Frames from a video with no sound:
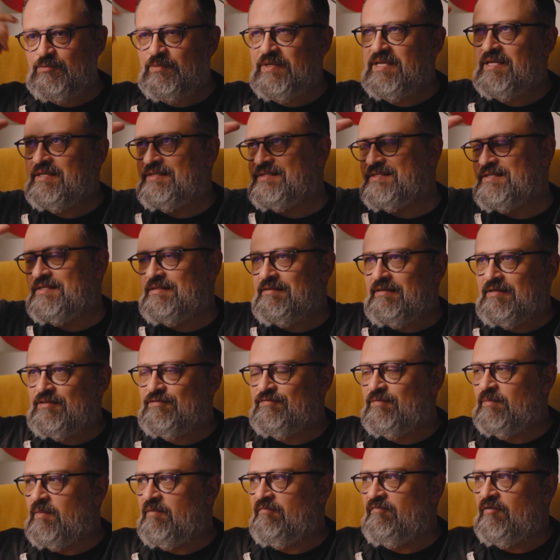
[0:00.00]
we can see things
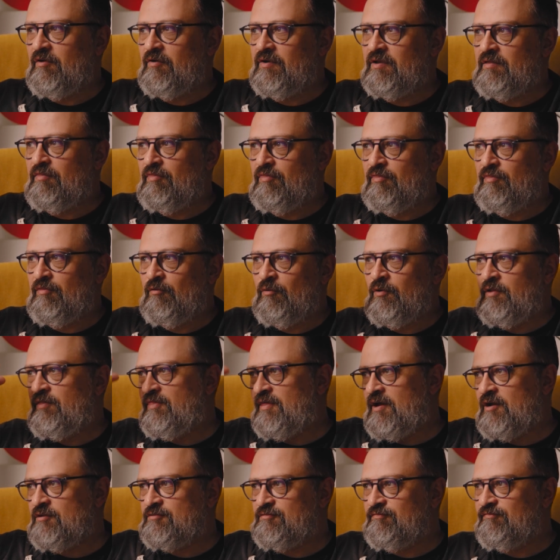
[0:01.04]
from a very
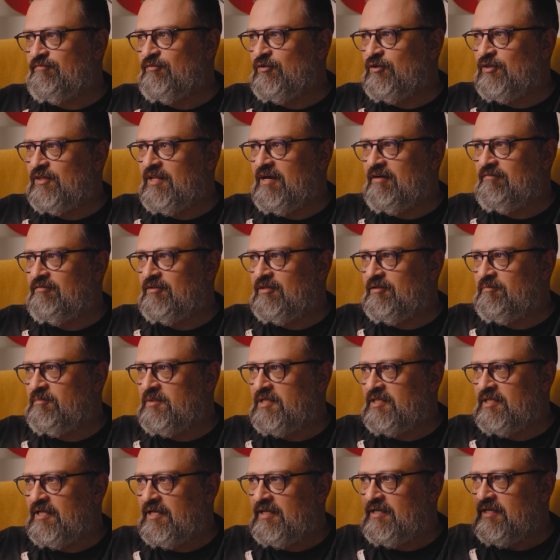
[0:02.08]
30,000 foot level and
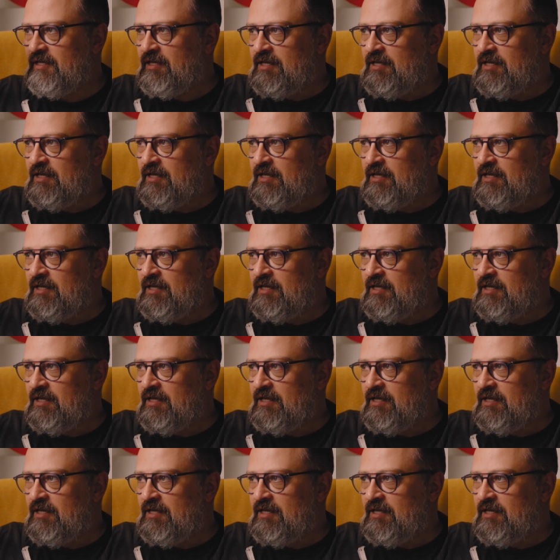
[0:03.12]
be like,